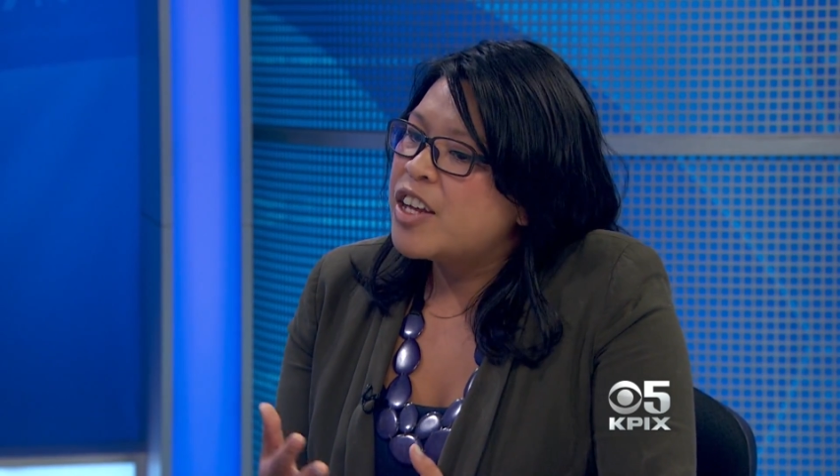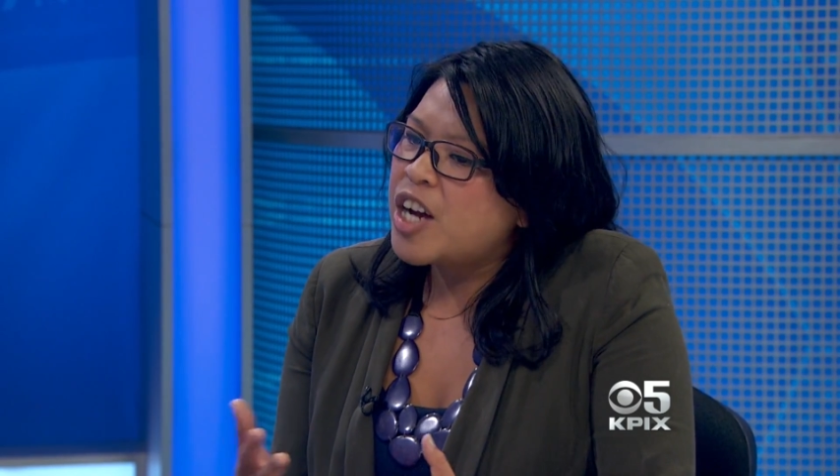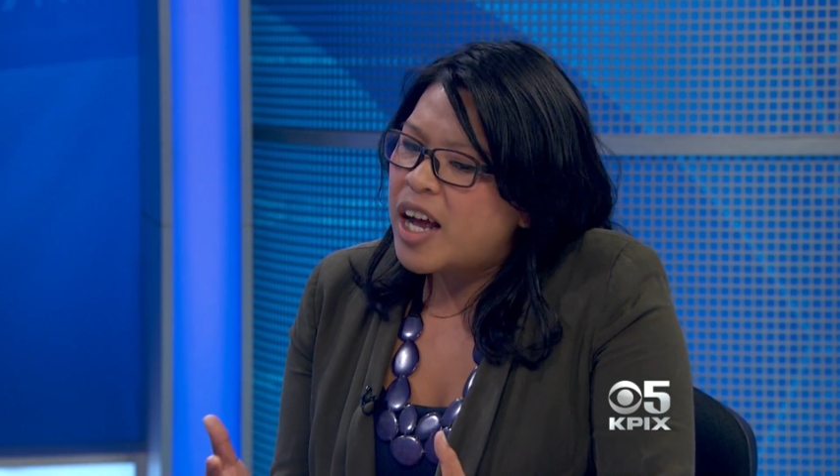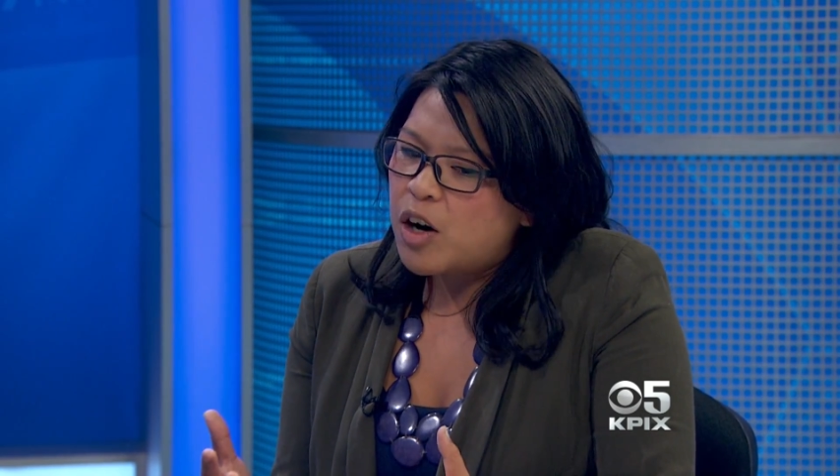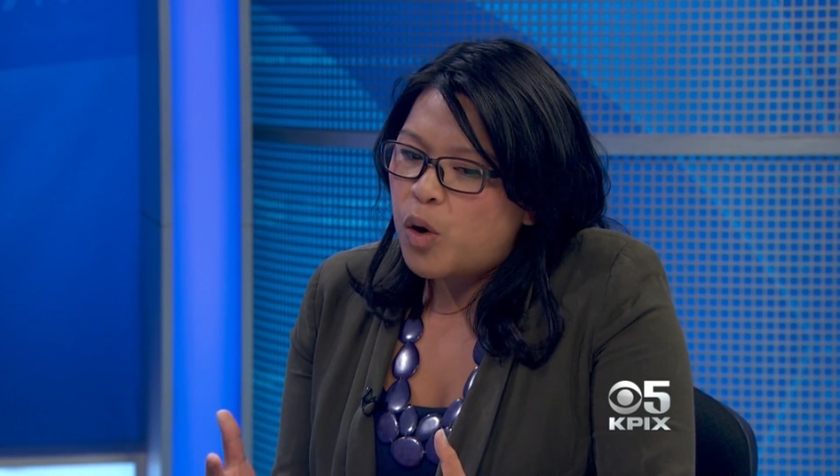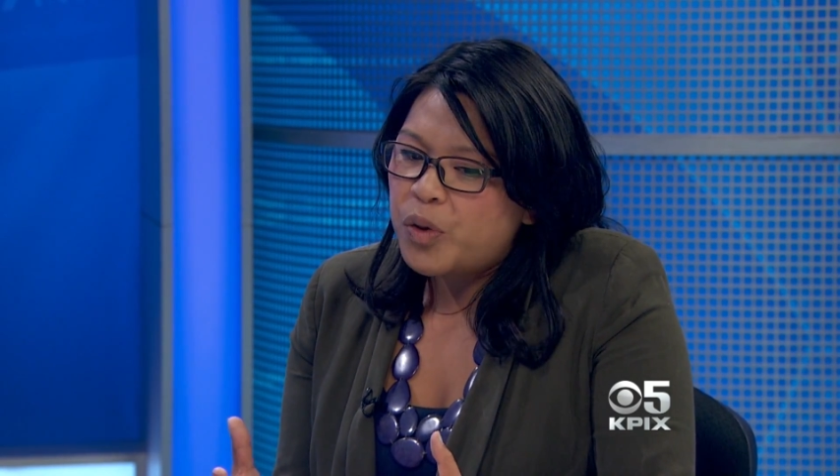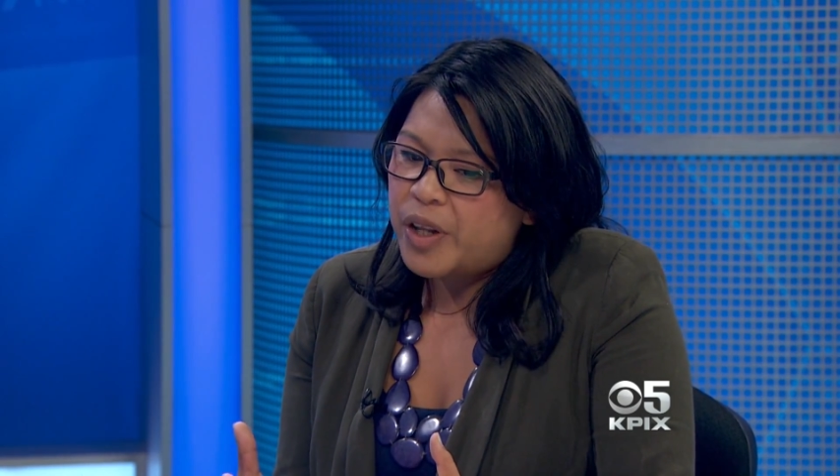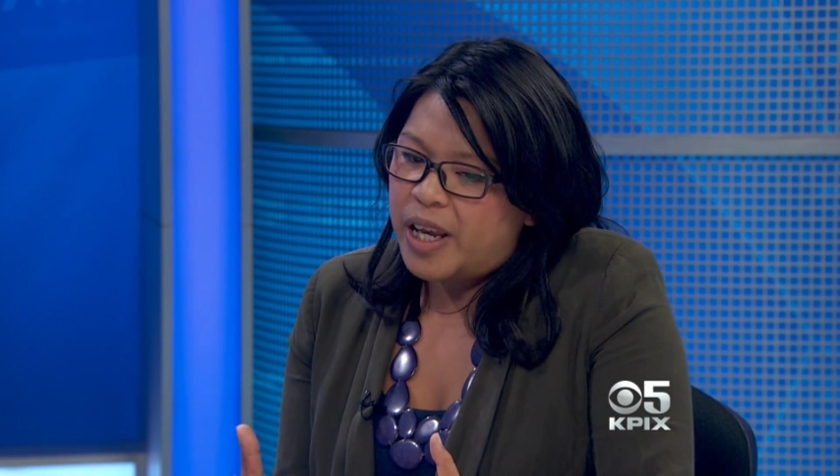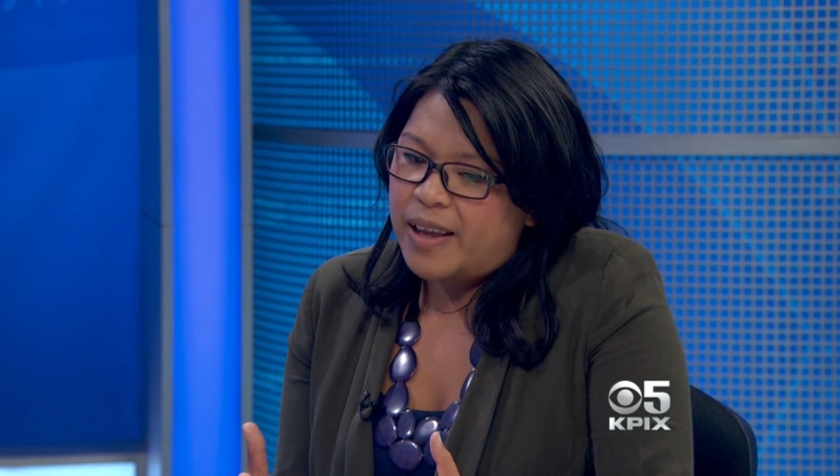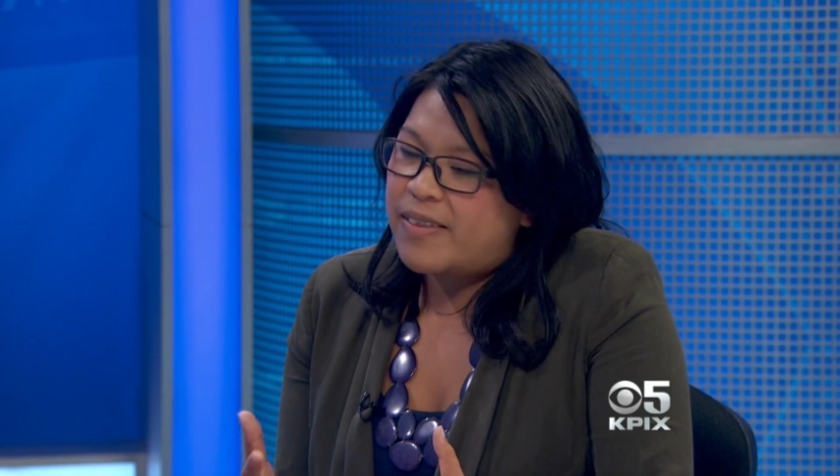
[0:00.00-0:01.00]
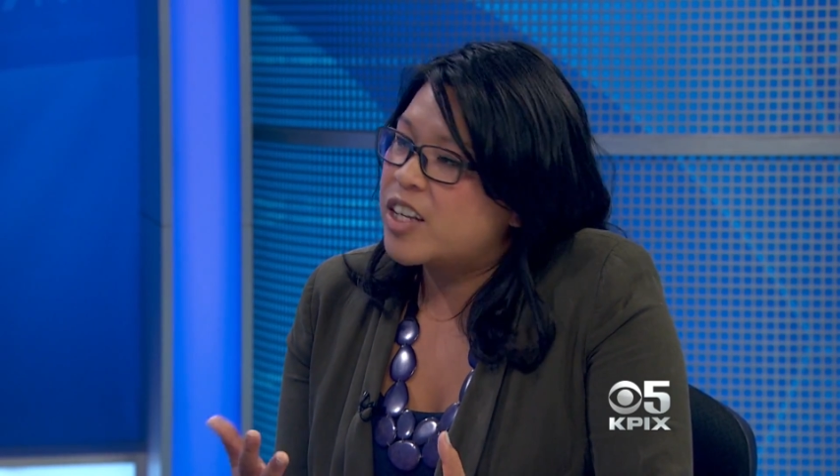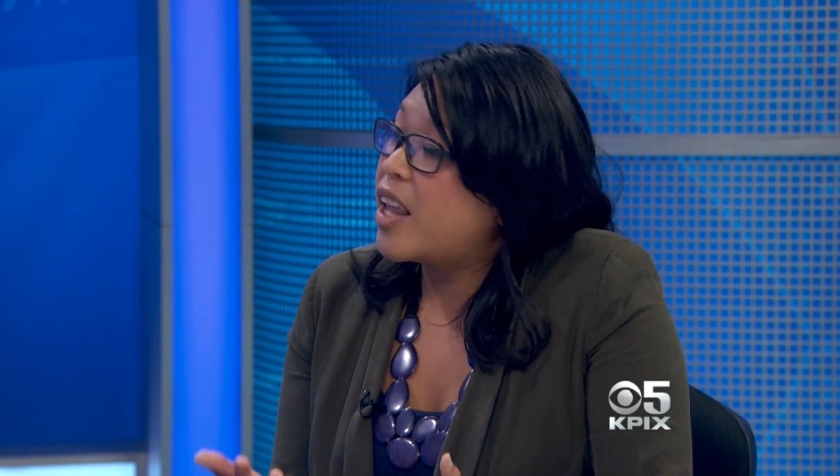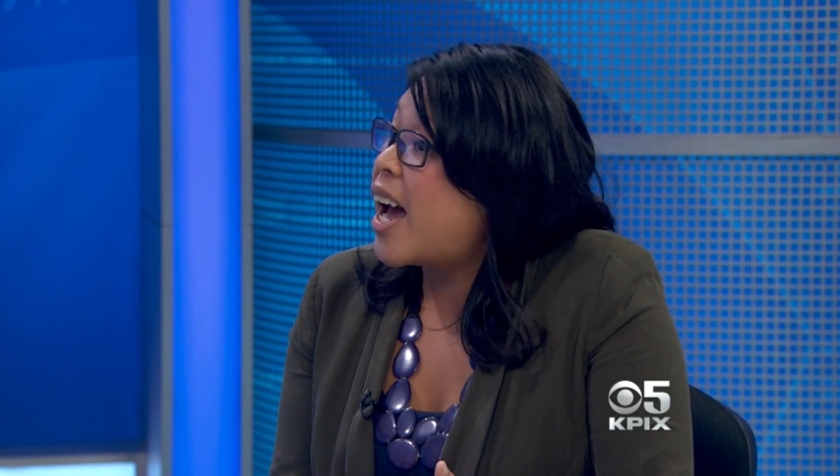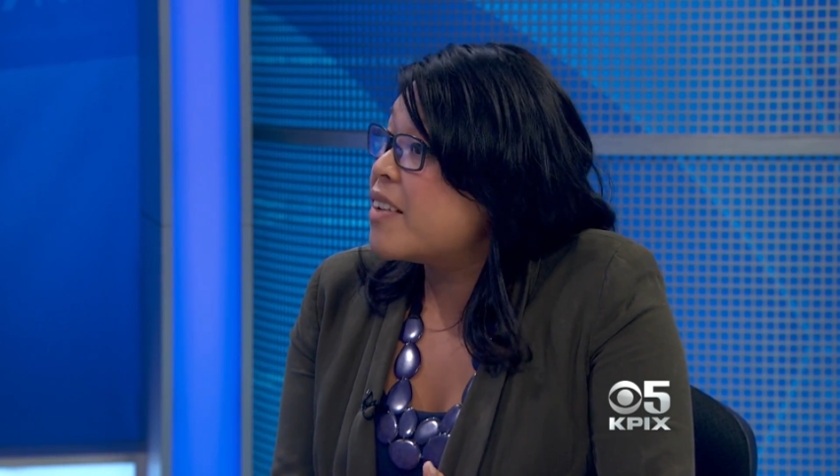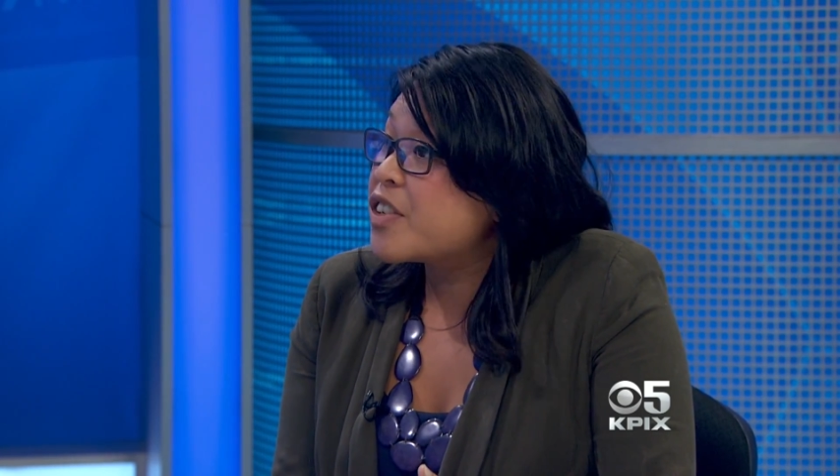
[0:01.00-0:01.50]
not only the
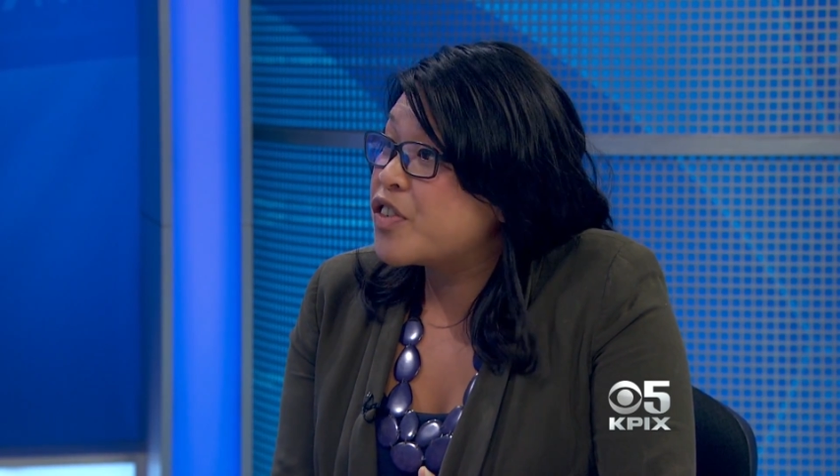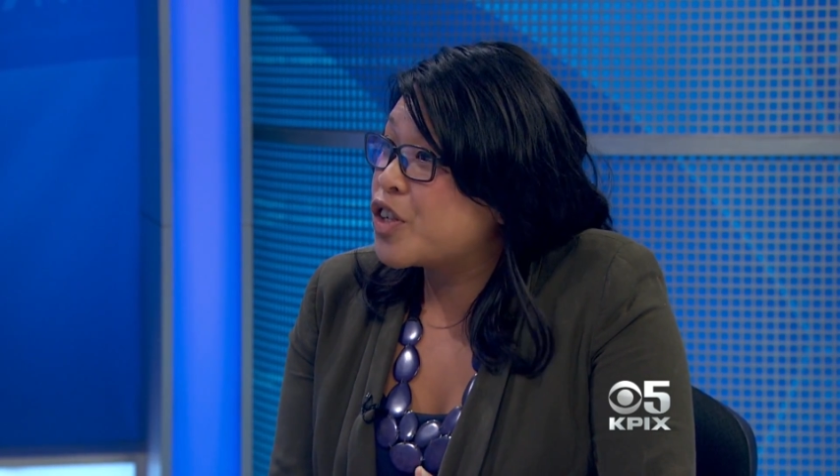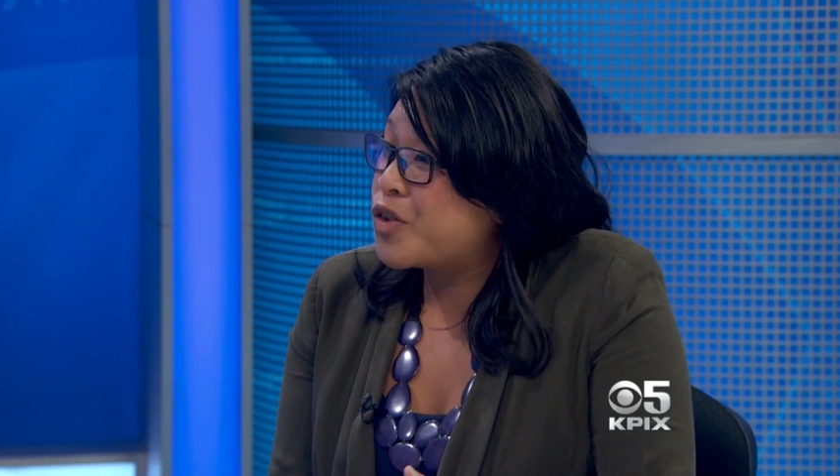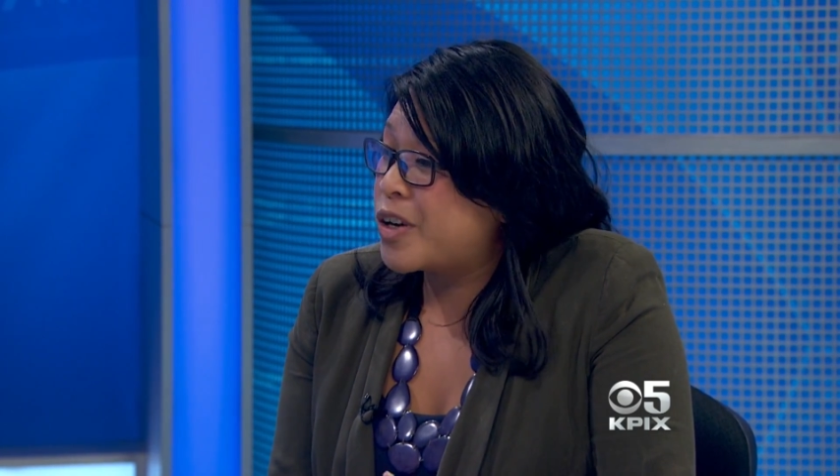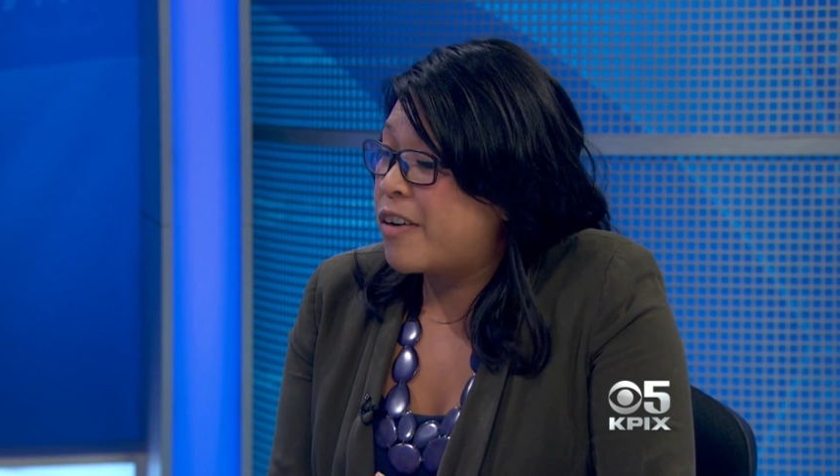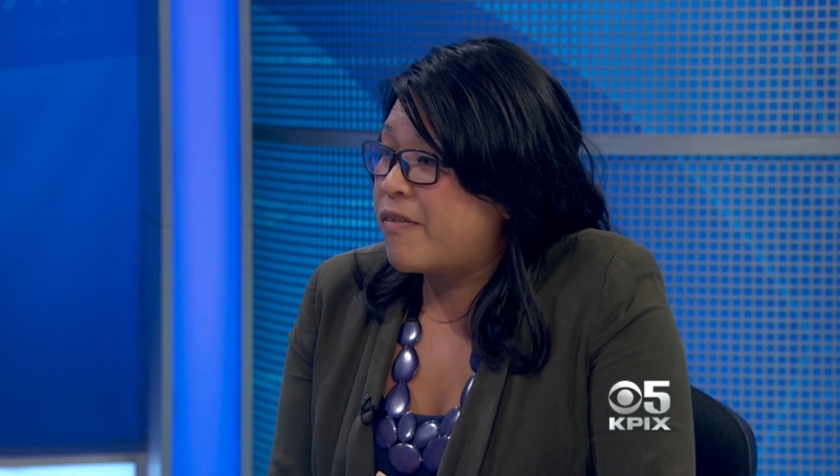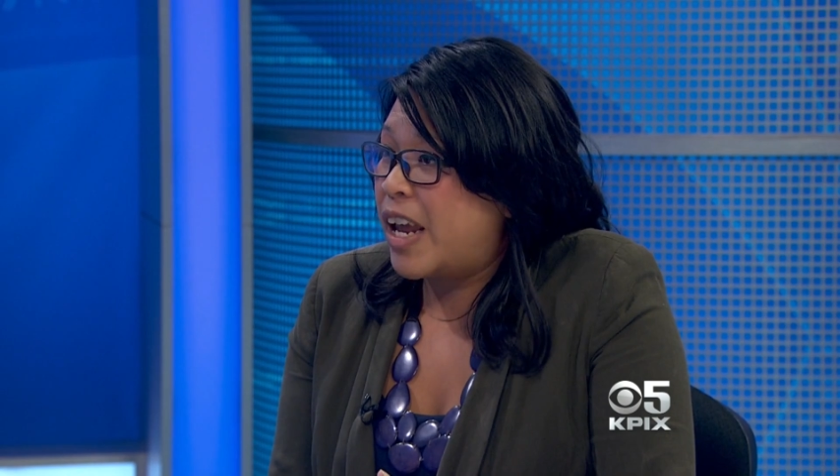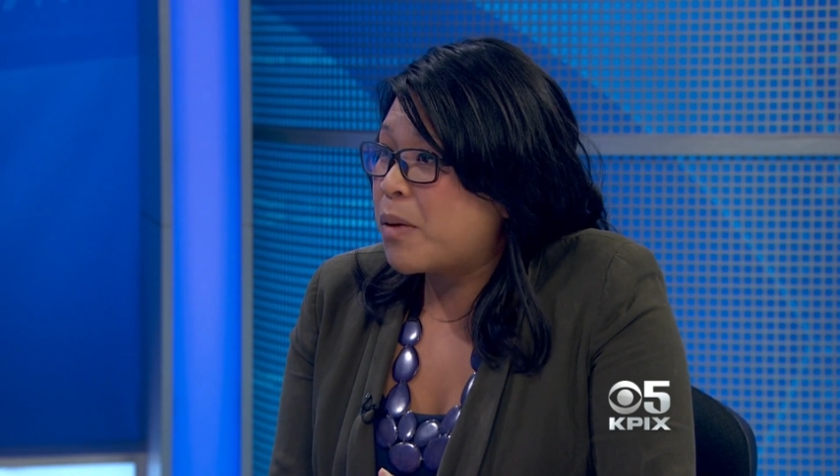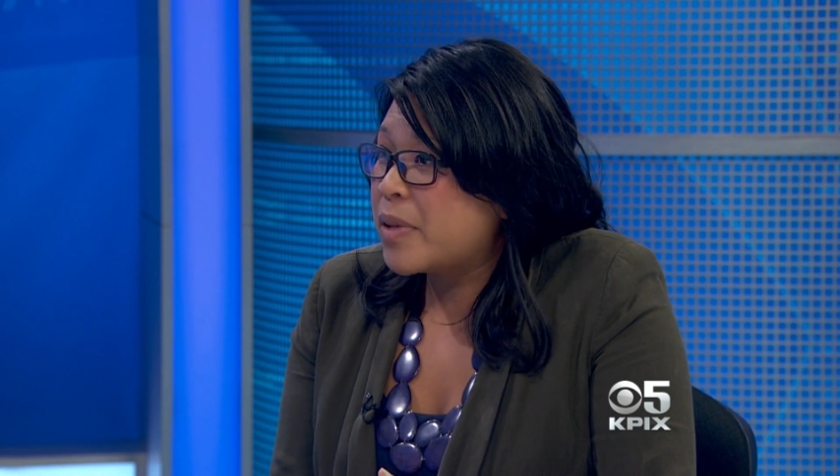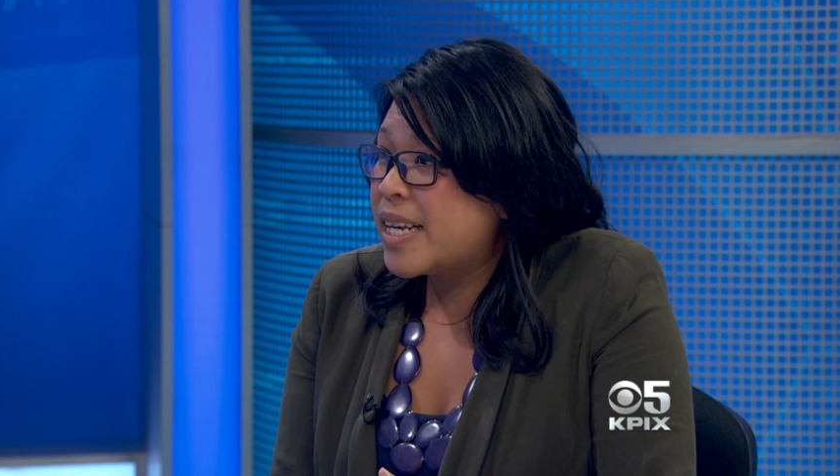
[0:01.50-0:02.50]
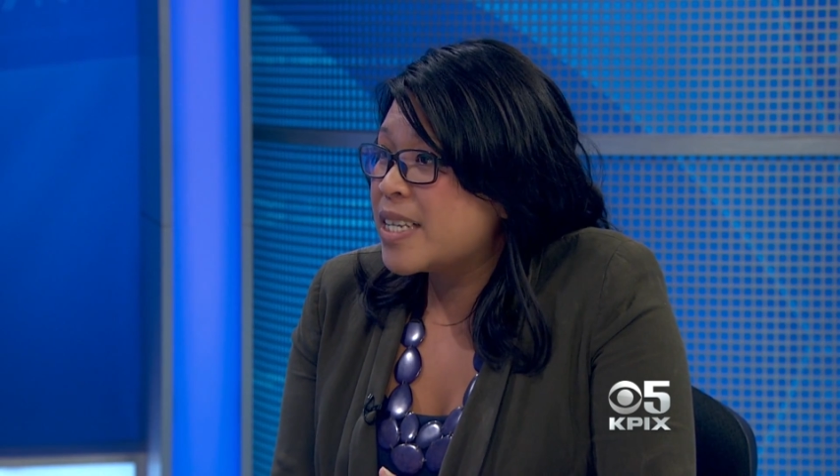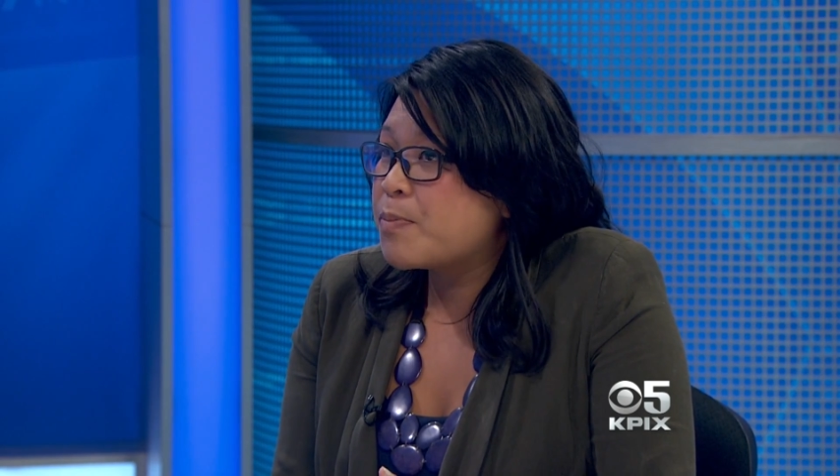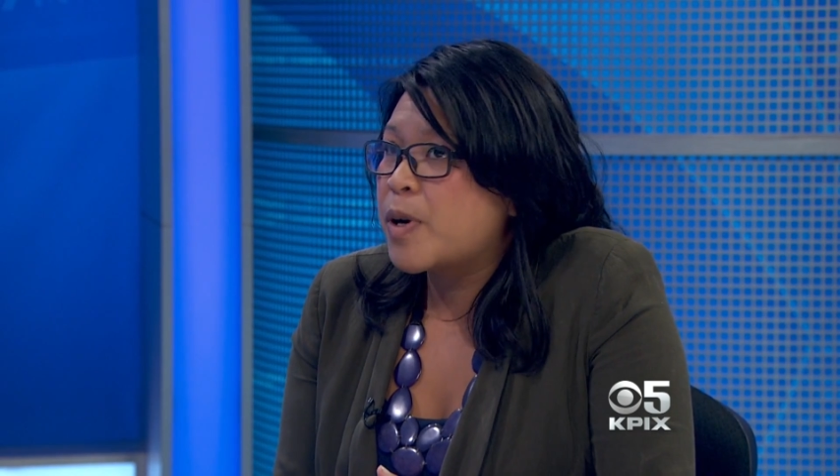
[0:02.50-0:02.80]
lives of children and families,